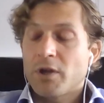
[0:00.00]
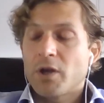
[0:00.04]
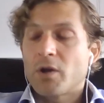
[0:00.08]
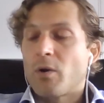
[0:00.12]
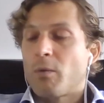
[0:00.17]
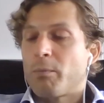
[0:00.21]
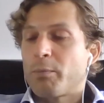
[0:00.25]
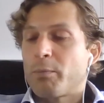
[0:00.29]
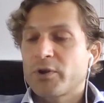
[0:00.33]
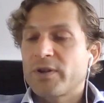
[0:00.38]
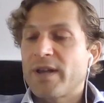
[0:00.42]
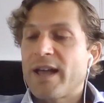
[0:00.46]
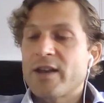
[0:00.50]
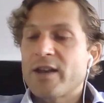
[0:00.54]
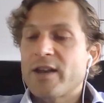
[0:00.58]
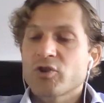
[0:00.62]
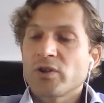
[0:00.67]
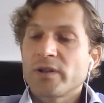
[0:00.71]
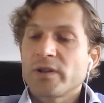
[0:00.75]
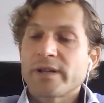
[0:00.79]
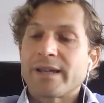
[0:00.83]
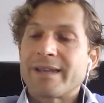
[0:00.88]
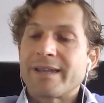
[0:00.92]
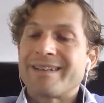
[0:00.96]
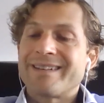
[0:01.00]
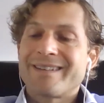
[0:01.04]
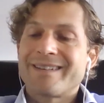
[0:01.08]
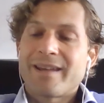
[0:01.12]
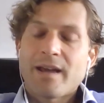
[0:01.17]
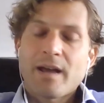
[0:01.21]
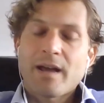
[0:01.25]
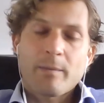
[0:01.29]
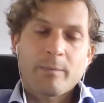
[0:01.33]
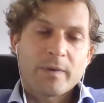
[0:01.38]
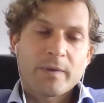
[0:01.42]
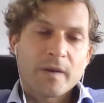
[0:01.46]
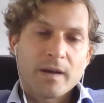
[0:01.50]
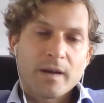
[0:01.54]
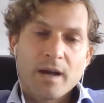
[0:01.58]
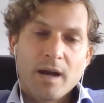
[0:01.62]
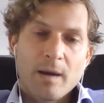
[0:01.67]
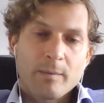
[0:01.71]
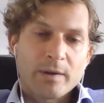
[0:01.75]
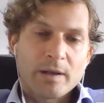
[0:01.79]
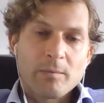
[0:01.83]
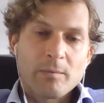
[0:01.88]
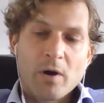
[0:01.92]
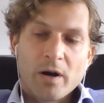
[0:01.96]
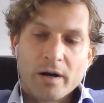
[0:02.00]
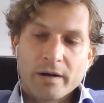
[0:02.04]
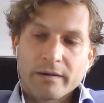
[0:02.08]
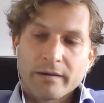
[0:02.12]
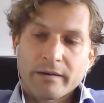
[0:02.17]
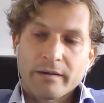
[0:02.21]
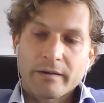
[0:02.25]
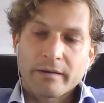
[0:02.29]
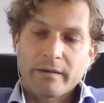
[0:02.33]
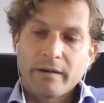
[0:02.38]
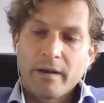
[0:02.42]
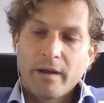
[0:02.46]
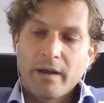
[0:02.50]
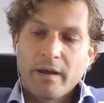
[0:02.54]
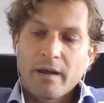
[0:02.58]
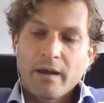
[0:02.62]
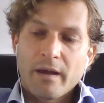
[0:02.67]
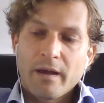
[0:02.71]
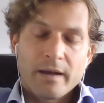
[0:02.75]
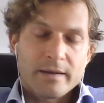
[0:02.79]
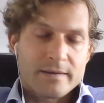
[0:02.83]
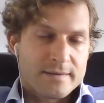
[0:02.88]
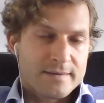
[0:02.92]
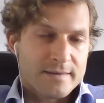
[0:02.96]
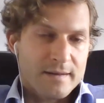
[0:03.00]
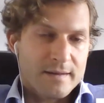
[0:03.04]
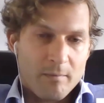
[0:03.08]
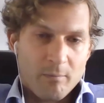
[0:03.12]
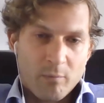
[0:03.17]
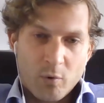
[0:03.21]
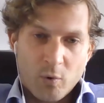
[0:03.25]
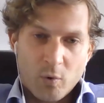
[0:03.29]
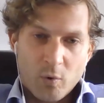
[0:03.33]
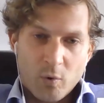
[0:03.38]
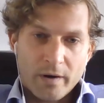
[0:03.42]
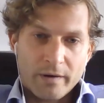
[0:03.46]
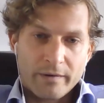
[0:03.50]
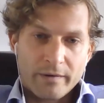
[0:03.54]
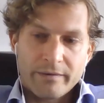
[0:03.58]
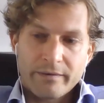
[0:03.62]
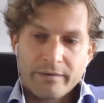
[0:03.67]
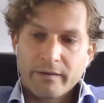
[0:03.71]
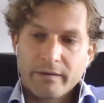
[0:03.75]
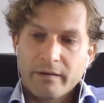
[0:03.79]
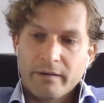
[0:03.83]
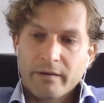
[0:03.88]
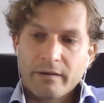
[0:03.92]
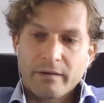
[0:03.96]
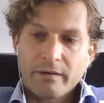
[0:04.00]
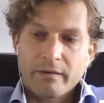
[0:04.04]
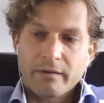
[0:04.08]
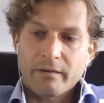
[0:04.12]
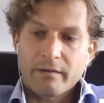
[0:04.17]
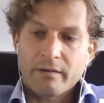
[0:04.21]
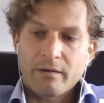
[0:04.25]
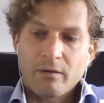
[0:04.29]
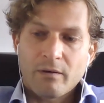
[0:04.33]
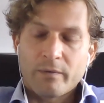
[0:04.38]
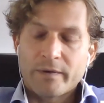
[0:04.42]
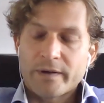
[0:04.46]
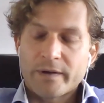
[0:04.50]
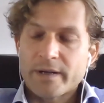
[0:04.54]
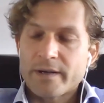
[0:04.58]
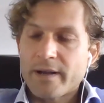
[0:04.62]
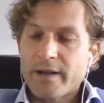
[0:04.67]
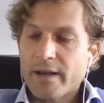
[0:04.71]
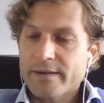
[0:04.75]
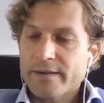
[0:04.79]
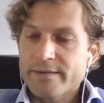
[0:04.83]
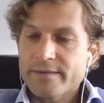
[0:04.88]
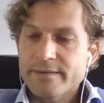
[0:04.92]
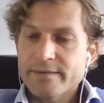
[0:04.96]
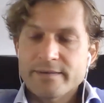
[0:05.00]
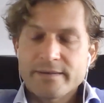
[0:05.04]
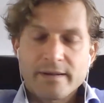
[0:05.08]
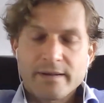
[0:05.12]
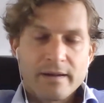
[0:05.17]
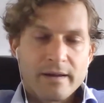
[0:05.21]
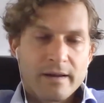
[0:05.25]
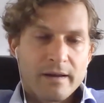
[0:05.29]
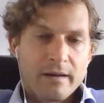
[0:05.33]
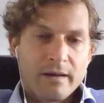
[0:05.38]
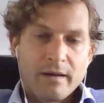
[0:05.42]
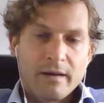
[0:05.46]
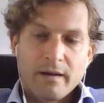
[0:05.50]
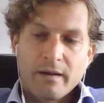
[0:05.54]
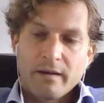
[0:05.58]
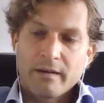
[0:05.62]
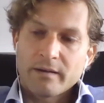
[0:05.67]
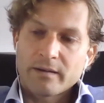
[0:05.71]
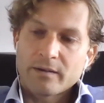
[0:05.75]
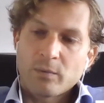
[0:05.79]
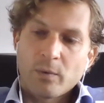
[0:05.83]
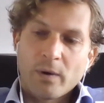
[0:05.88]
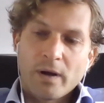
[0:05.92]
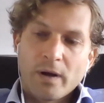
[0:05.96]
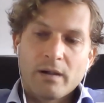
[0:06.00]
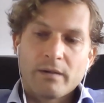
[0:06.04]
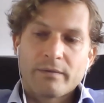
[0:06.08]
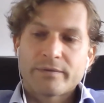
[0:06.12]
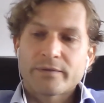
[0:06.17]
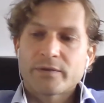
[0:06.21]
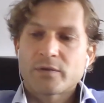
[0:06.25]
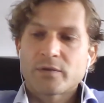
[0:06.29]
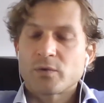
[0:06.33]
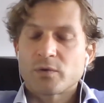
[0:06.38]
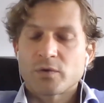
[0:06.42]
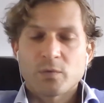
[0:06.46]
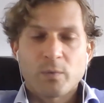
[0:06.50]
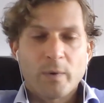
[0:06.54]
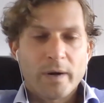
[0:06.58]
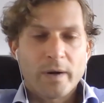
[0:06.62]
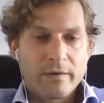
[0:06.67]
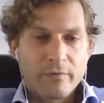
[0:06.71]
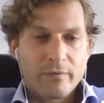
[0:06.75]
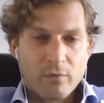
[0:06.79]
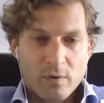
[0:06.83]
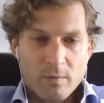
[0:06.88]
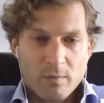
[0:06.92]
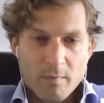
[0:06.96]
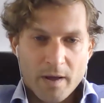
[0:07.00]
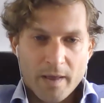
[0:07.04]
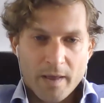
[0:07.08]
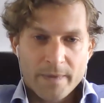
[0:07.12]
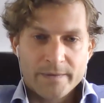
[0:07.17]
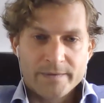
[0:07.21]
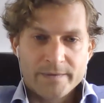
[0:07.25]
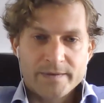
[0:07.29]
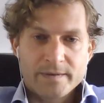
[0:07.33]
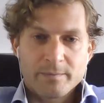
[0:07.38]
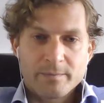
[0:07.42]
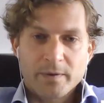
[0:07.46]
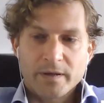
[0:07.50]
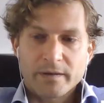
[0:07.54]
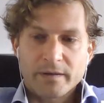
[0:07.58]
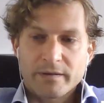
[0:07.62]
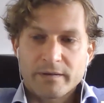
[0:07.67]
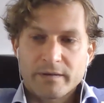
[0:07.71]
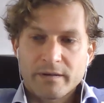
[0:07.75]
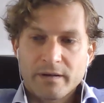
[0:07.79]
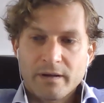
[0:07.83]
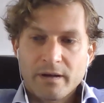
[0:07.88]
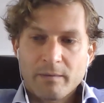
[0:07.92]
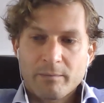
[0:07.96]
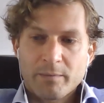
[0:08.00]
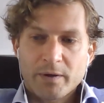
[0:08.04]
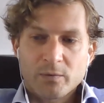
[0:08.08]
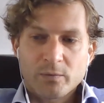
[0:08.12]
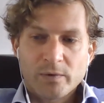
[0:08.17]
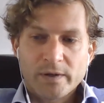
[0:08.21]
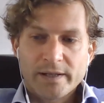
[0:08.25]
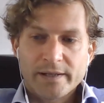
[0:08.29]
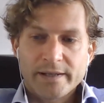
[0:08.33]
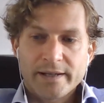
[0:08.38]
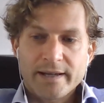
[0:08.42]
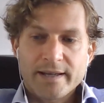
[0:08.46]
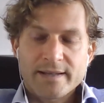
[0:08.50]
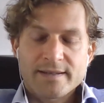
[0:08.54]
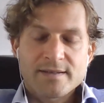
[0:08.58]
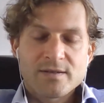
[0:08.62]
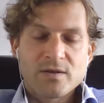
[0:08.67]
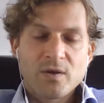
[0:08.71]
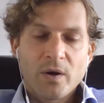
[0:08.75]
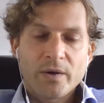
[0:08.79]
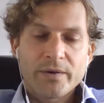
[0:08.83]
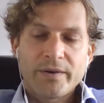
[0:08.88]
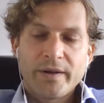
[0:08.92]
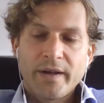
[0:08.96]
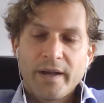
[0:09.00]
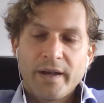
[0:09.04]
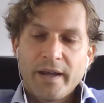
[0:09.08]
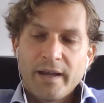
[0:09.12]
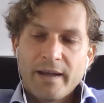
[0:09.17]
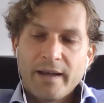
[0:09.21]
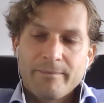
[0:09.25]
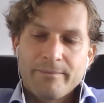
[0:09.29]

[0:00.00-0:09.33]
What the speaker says: potentially tap the capital market at some point over the next, say, 12 to 24 months. But really, it's not.